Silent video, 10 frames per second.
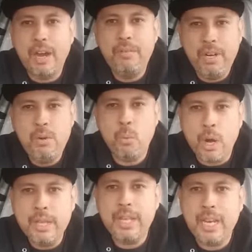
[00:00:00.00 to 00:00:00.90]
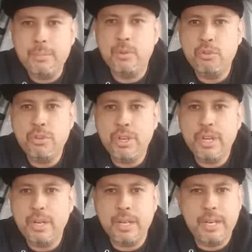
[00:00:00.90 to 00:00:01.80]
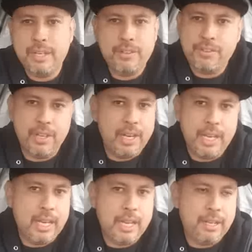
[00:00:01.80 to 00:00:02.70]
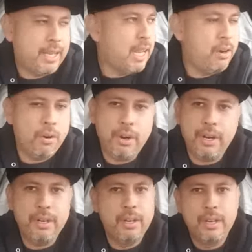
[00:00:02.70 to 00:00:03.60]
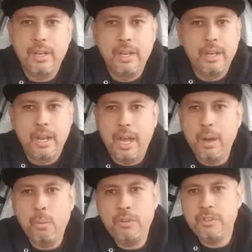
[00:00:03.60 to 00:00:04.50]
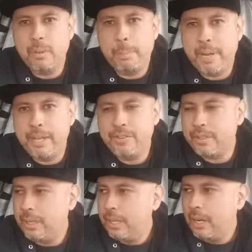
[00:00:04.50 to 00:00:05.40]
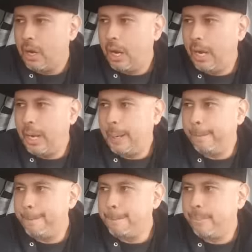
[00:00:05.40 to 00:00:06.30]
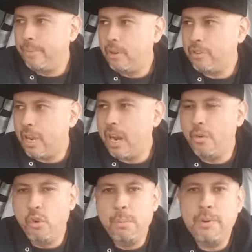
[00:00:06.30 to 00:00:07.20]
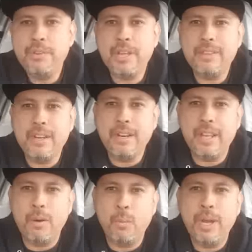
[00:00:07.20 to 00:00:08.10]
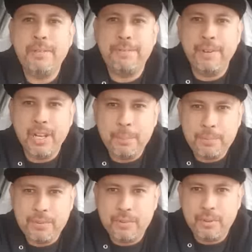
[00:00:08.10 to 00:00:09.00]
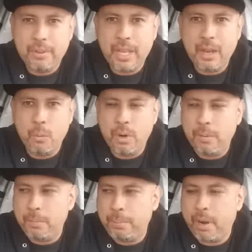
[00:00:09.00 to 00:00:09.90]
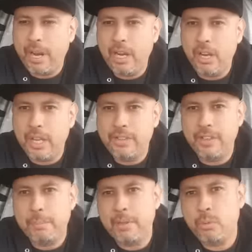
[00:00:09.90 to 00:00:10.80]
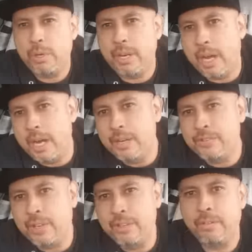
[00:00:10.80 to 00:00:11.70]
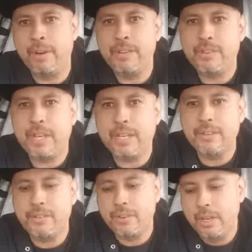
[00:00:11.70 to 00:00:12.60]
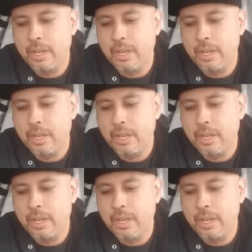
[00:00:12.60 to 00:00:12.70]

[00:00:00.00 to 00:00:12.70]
I really wanted him to do good, and it just, it, it, Ken Norton, I wish you the best. Um, there's a lot of rumors out there that Wade Phillips, that we're probably, it's in between us and the Redskins.